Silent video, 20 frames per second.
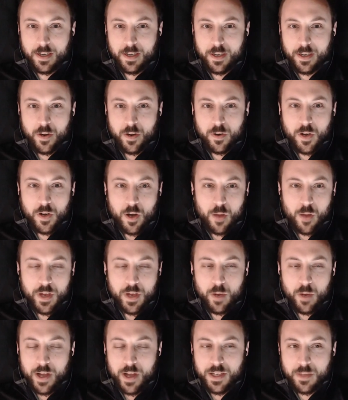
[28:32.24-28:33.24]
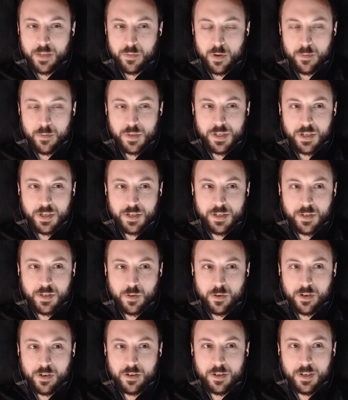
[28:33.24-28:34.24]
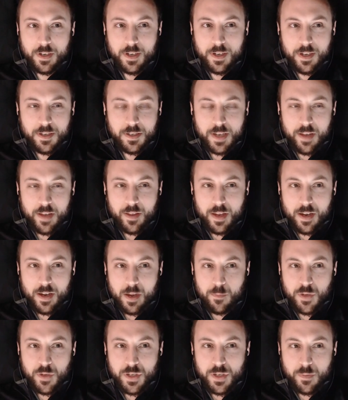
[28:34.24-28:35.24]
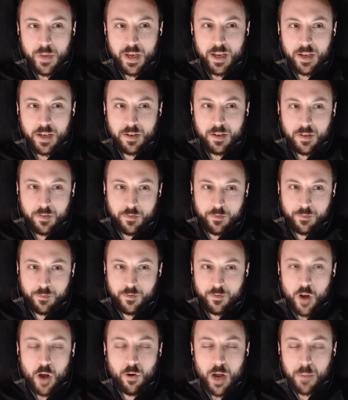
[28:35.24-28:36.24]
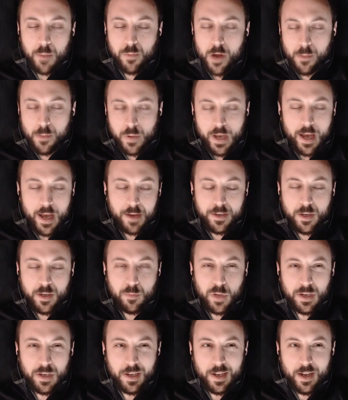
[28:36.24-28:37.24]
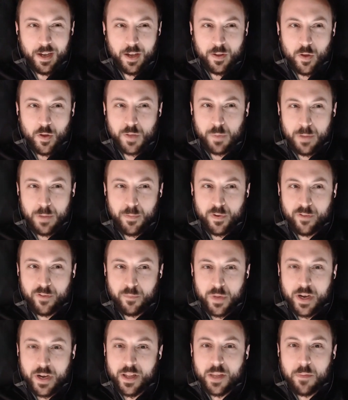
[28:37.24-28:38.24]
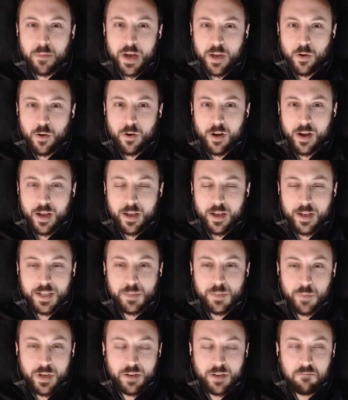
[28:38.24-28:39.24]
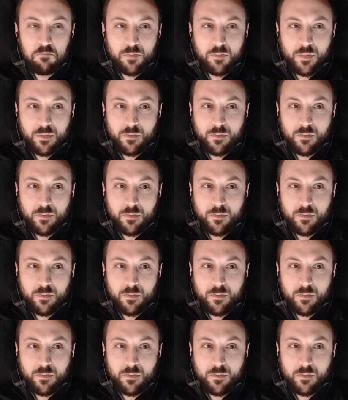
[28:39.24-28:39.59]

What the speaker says: you know, call me a white supremacist or say that I'm just making far right propaganda. But those people have been in the minority. It's been